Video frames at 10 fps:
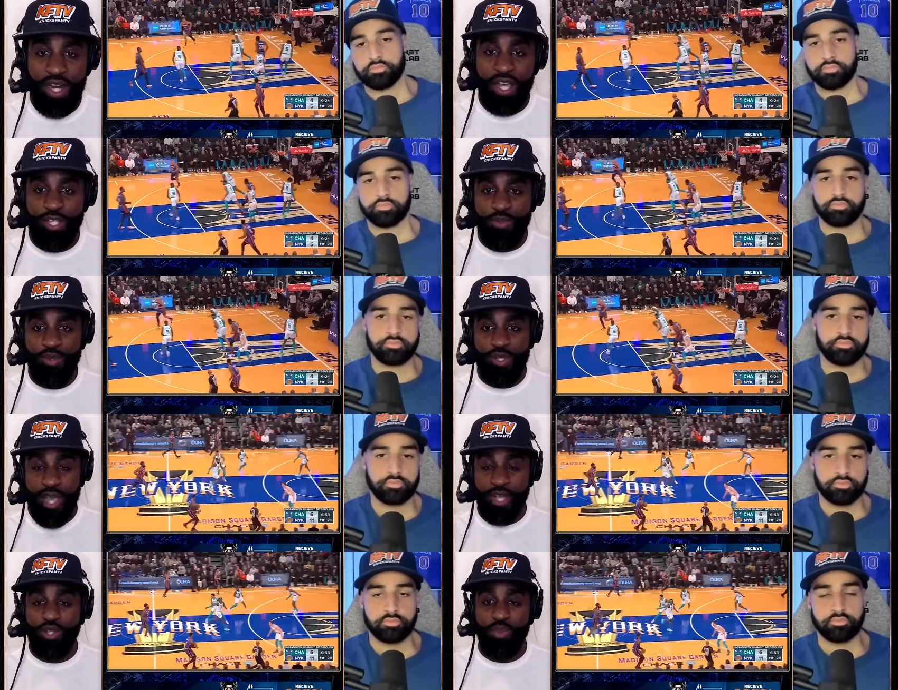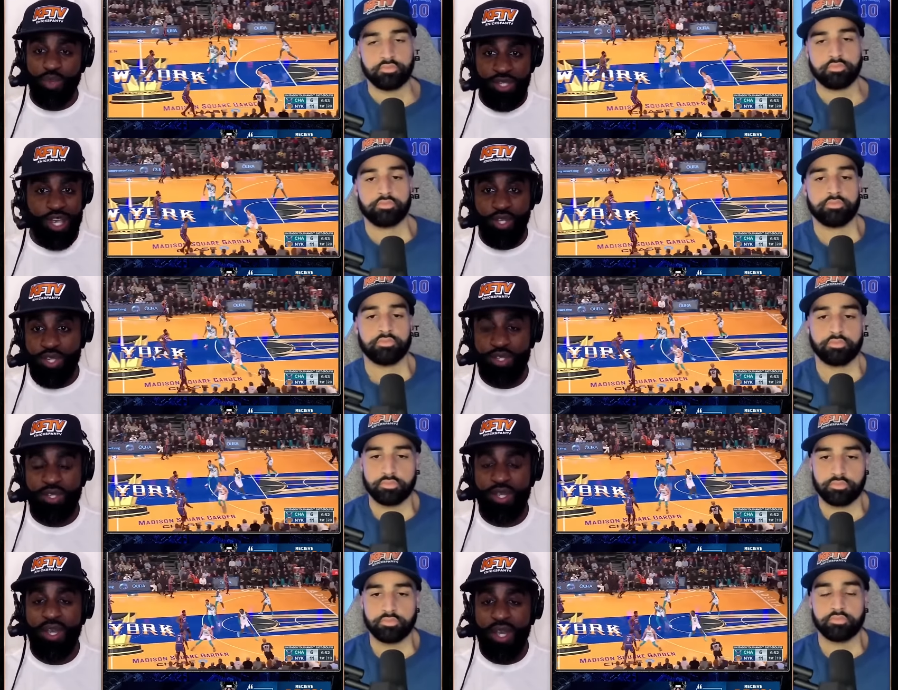Speaker 1: extra, extra possessions
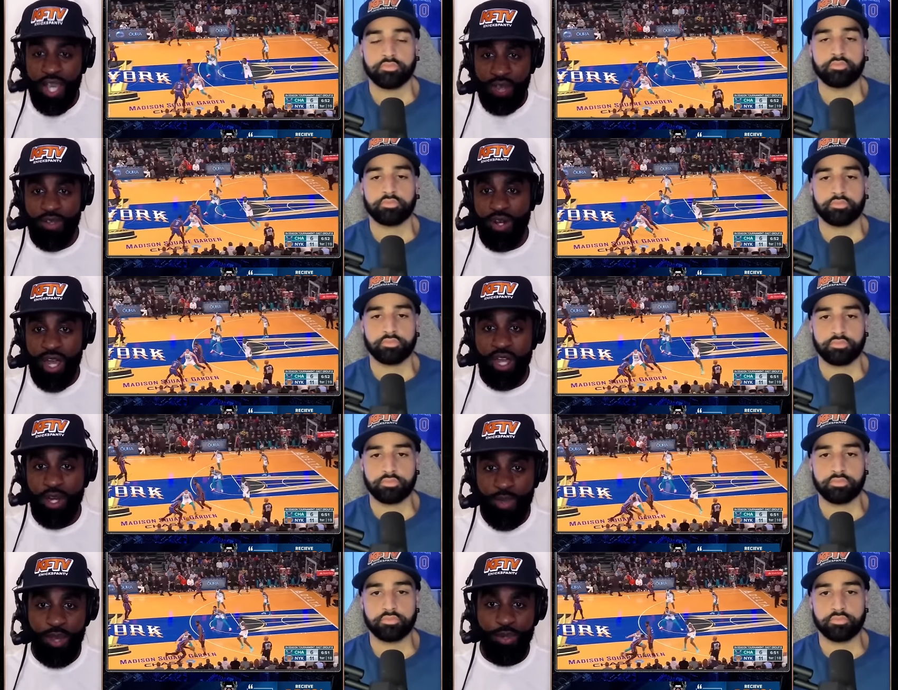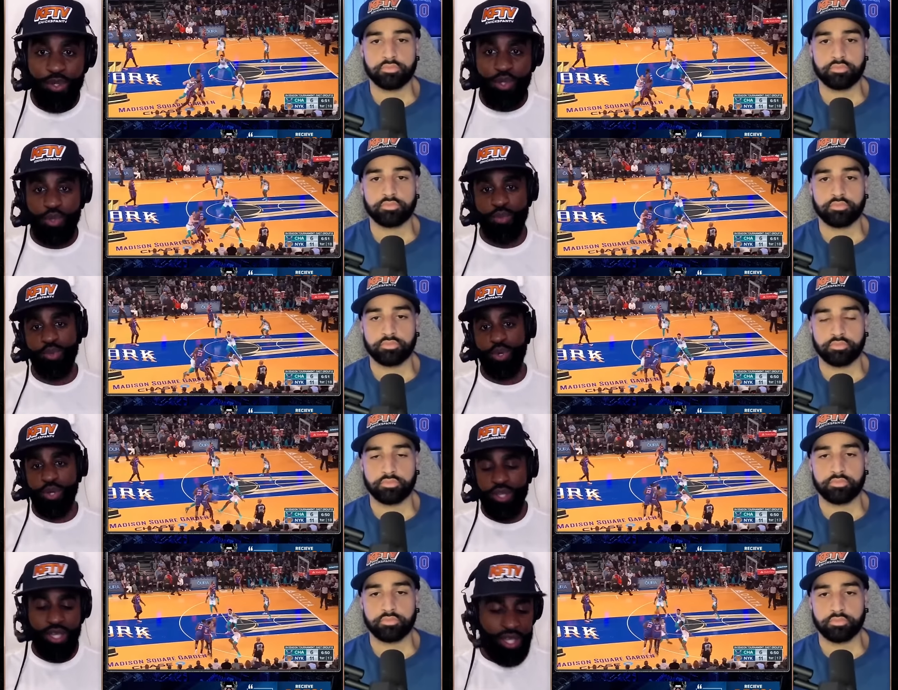if they're not going to be able to shoot the ball
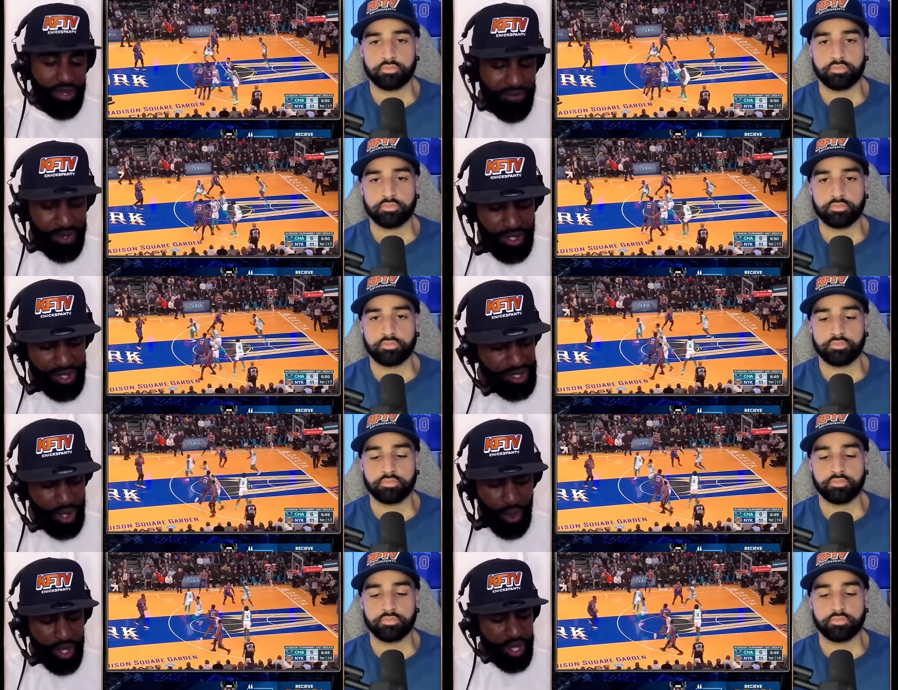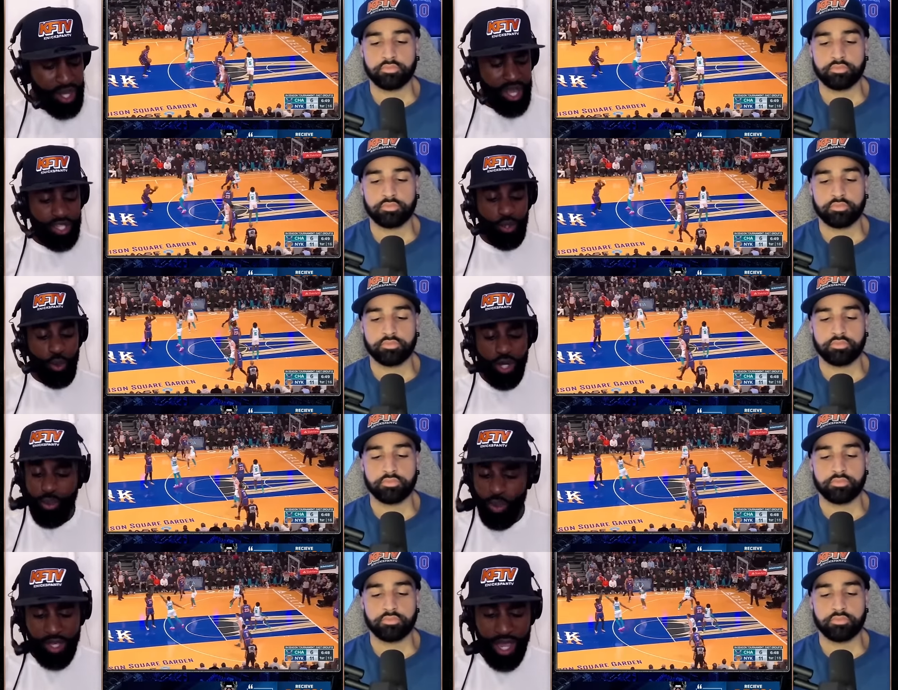e- efficiently. So it's a
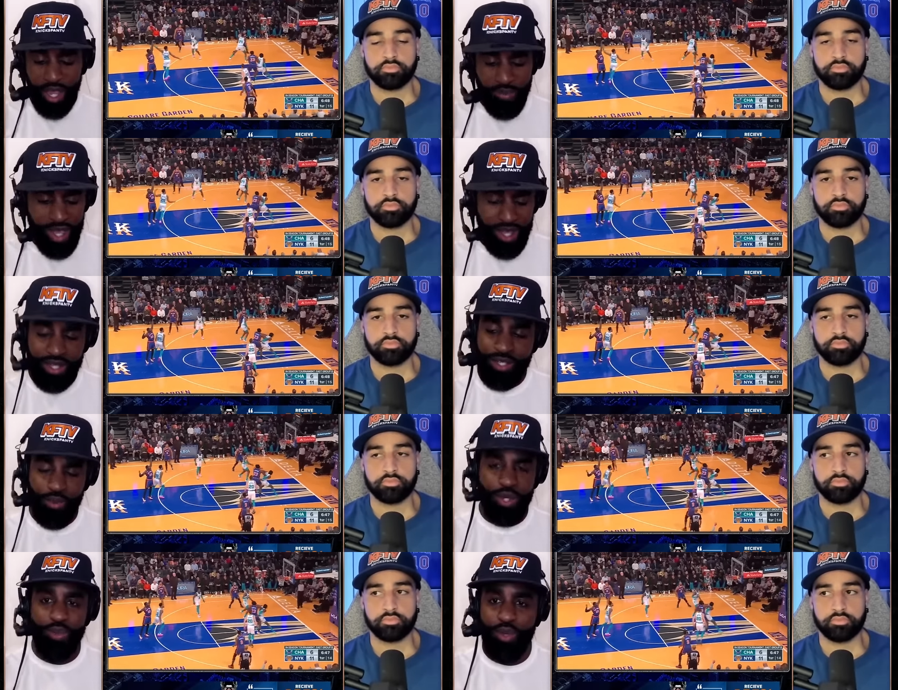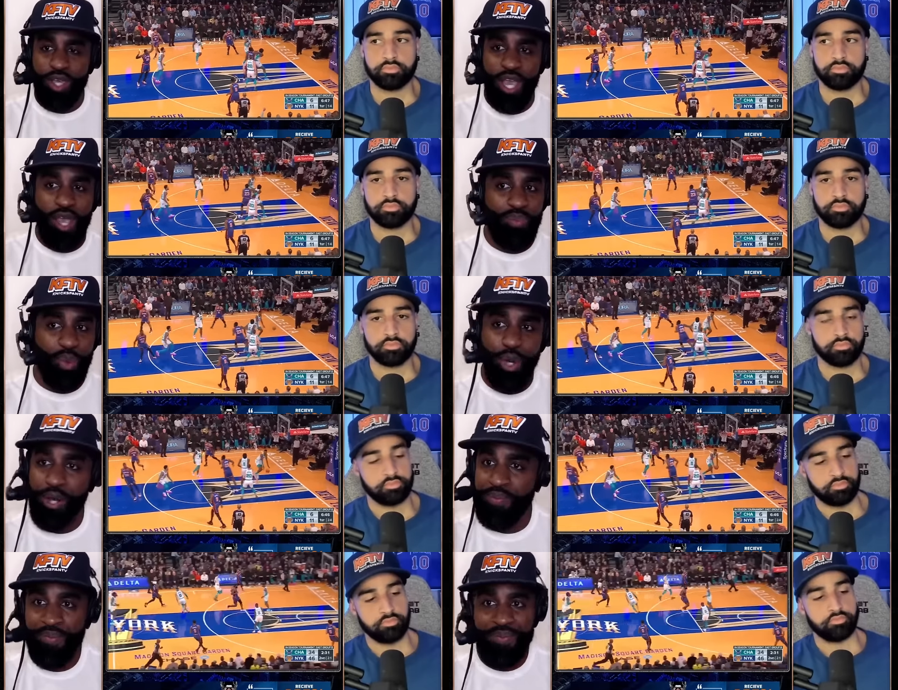winnable game, man. It's a winnable game, but
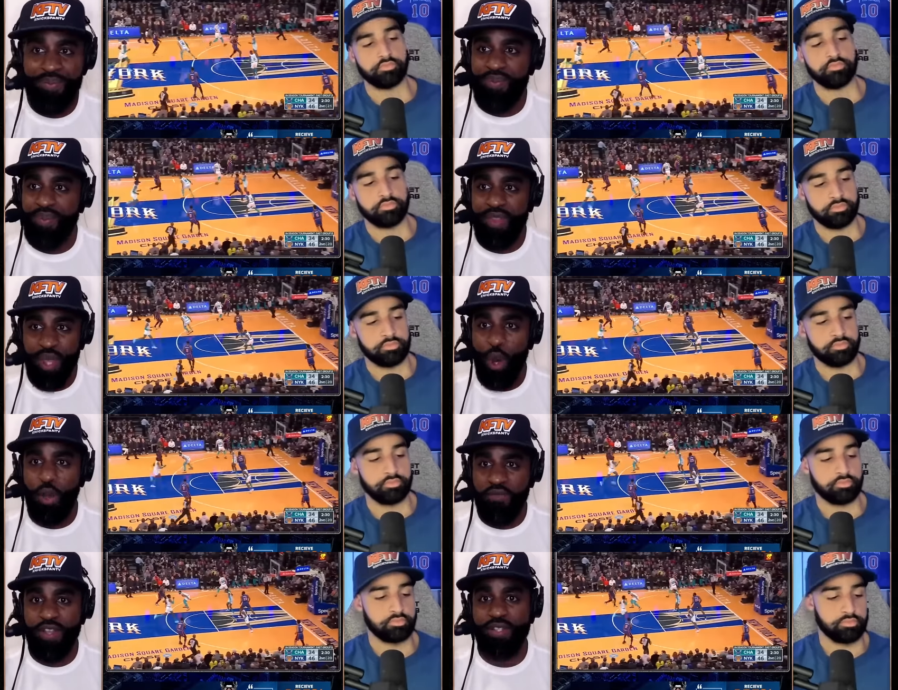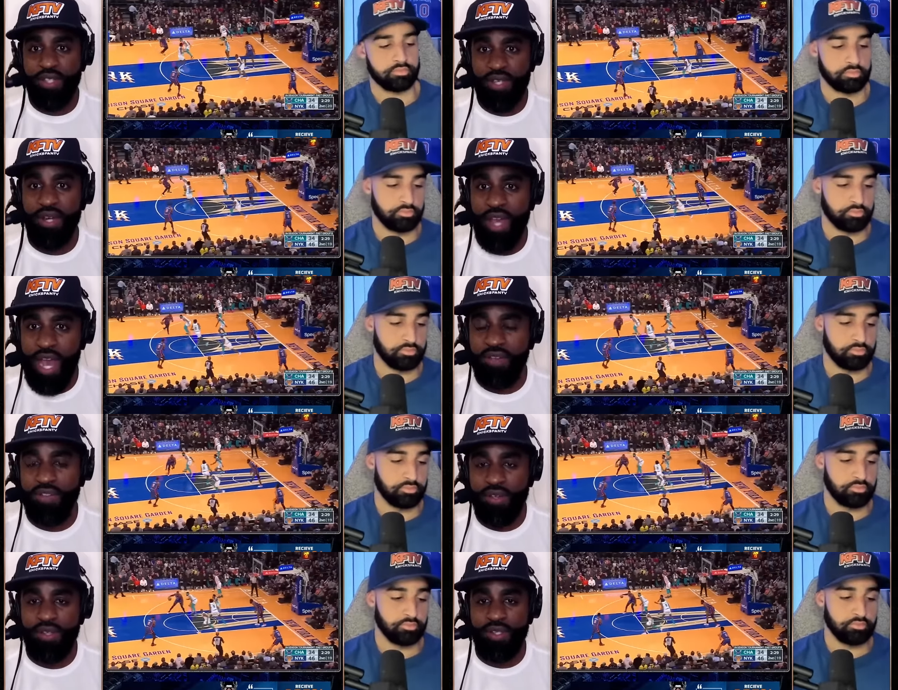their offense is going to have
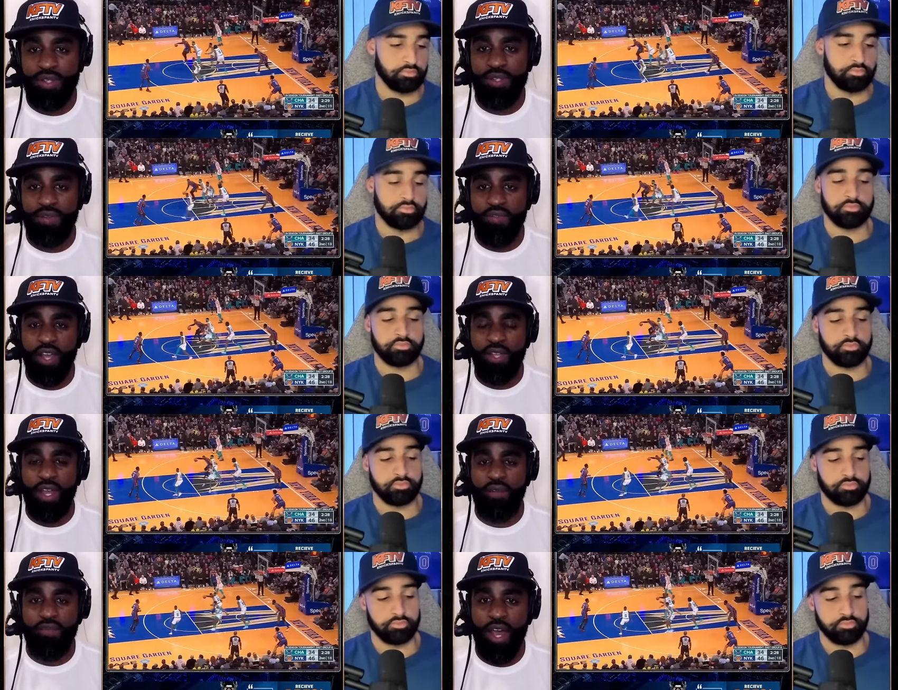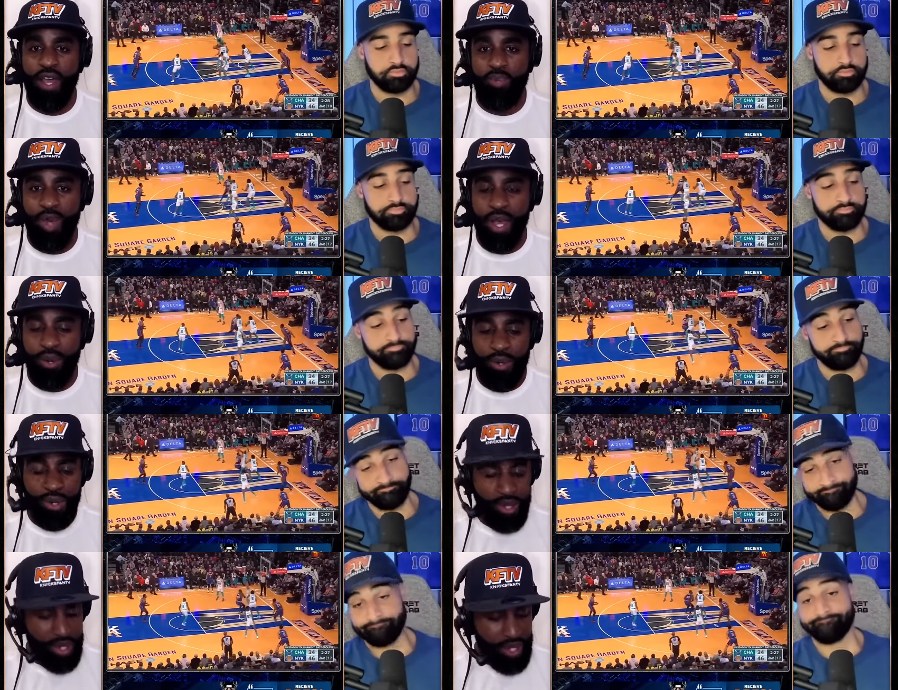to, to to fight that firepower,
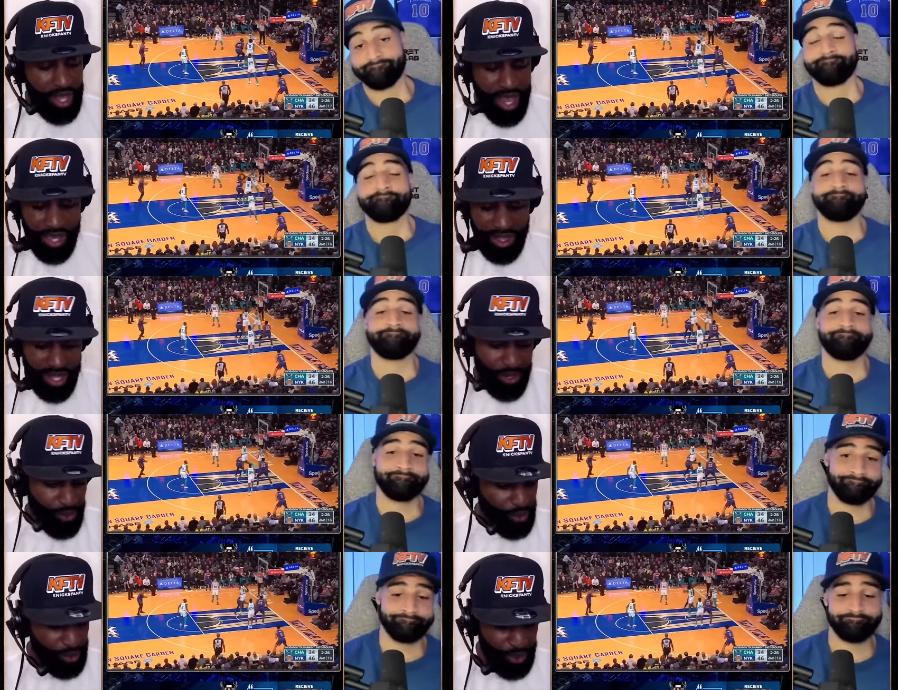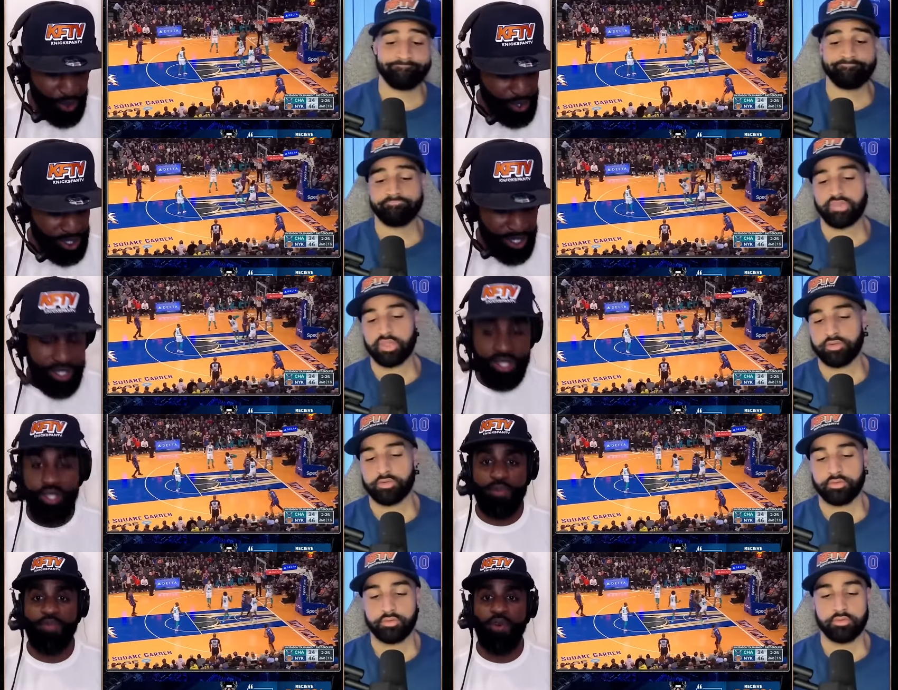and then we'll we'll just let the
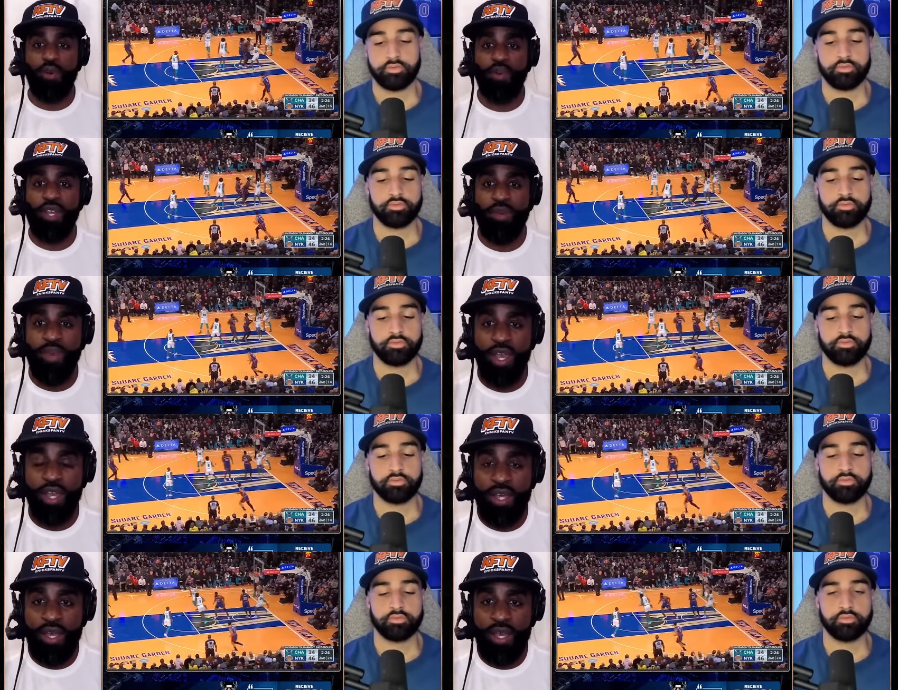chips fall where they may,